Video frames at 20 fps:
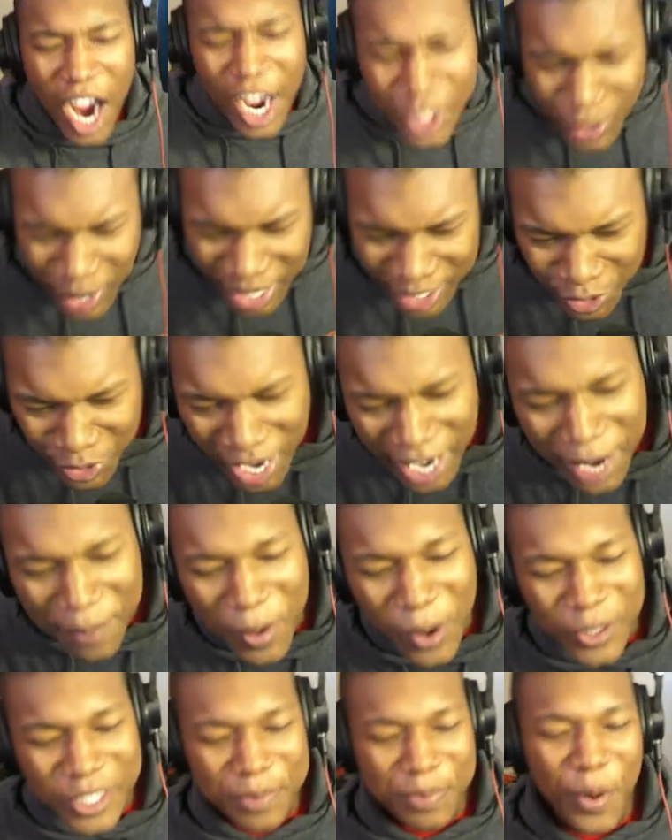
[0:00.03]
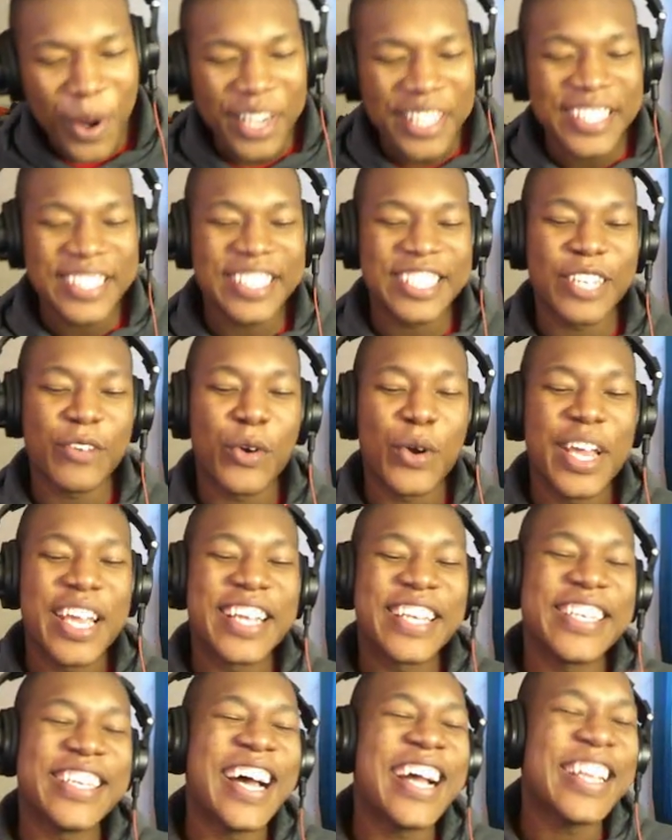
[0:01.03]
All right, so I got Dragon Ball Sparking Zero
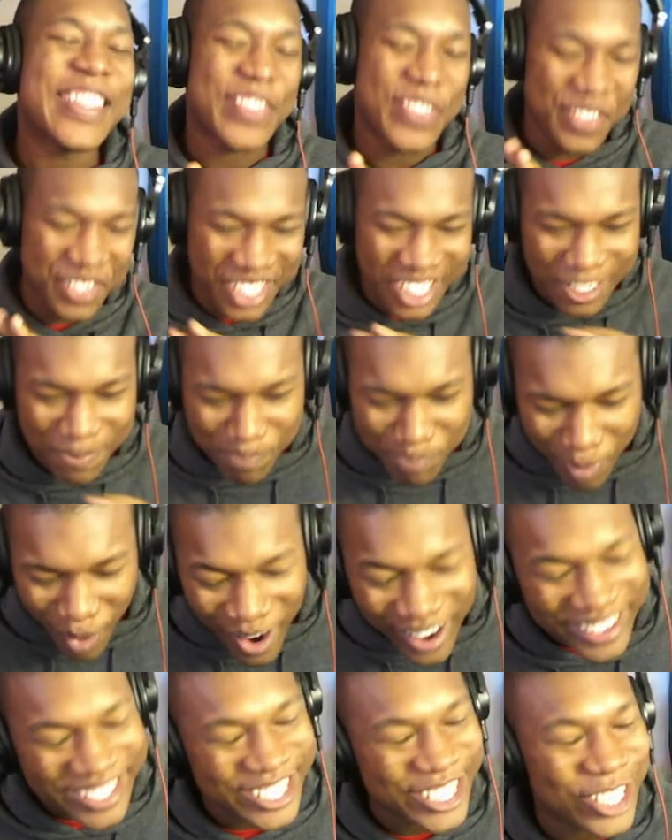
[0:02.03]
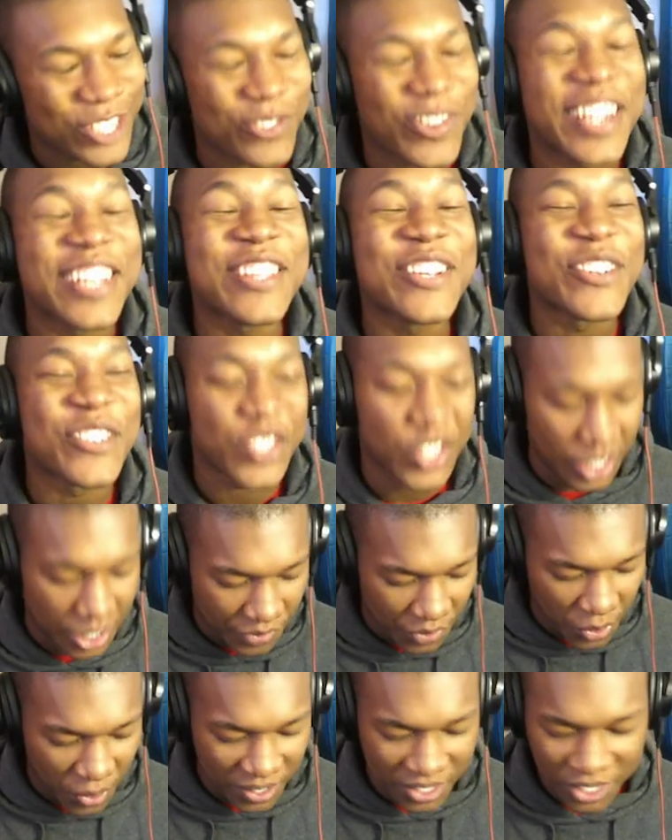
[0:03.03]
Ignite the Spark trailer. Let's
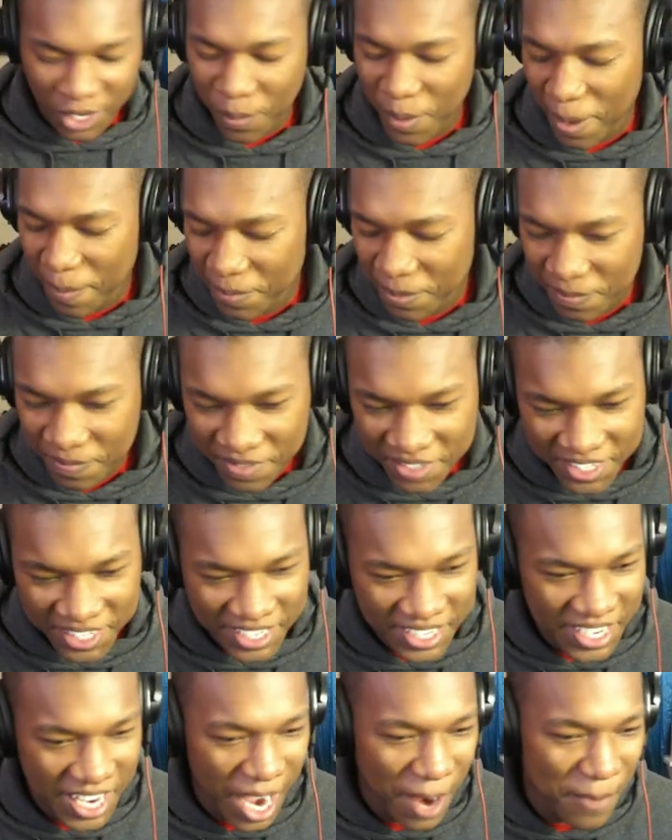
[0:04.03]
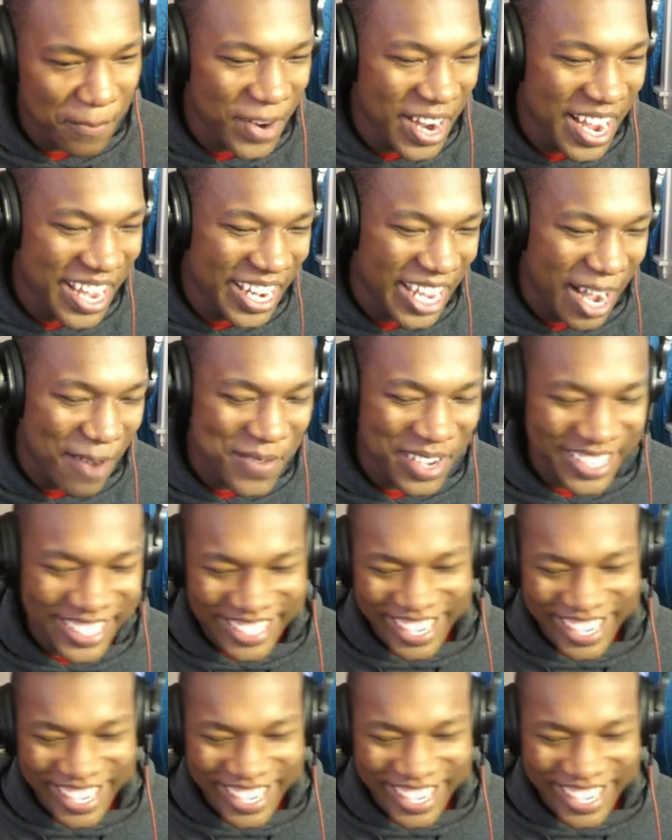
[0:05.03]
get the video. Let's go, man. I'm ready. I'm